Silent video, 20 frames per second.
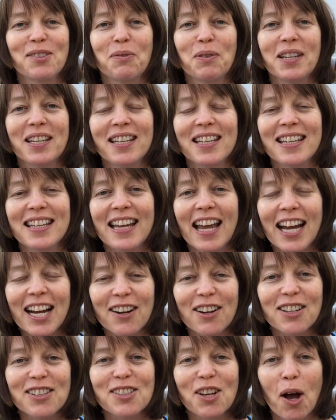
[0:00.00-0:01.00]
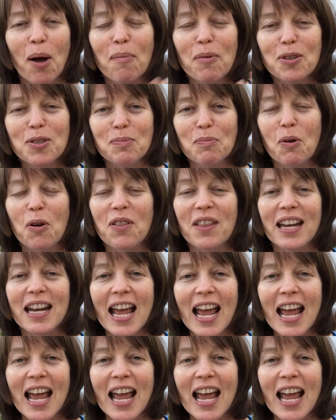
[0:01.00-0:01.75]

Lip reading: we eat carrots almost more than